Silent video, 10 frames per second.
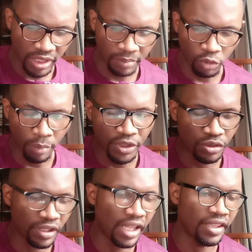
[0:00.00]
coming
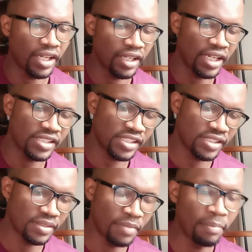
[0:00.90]
together
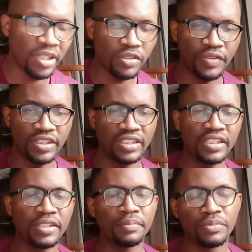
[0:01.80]
as members of a
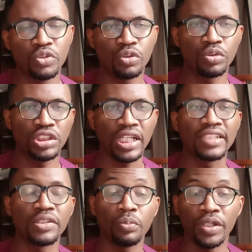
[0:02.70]
team to
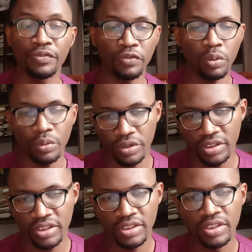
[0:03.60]
chart a way forward.
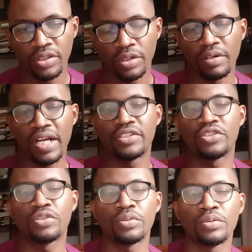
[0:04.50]
All right,
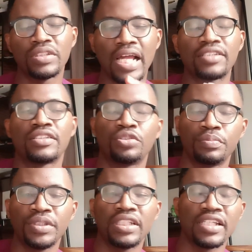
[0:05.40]
so that should
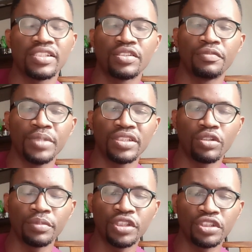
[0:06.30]
be the essence of meeting.
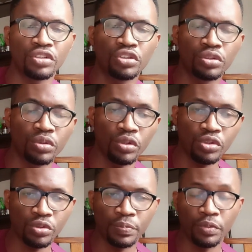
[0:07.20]
Communication should
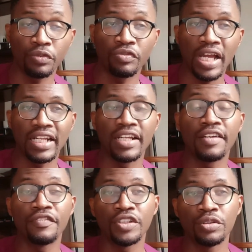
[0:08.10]
also provide an
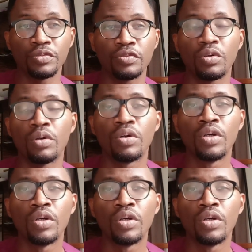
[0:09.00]
avenue for